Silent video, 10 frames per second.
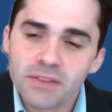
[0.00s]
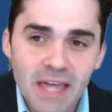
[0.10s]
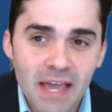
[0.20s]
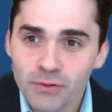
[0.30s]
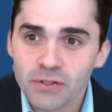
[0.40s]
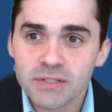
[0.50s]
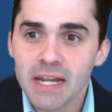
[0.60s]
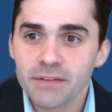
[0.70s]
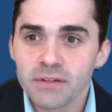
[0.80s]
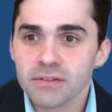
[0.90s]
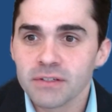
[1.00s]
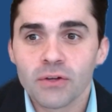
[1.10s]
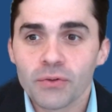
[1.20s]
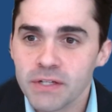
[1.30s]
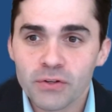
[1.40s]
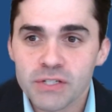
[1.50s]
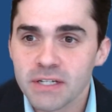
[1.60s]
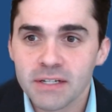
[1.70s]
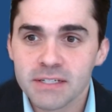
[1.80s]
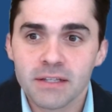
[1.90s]
thankfully, there's not even guilty
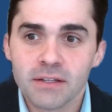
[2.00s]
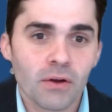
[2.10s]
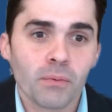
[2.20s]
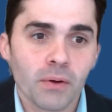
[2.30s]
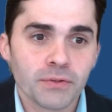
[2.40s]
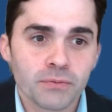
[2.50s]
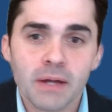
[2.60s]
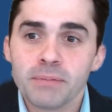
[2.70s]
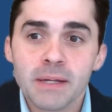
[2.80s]
versus innocent in our world, right?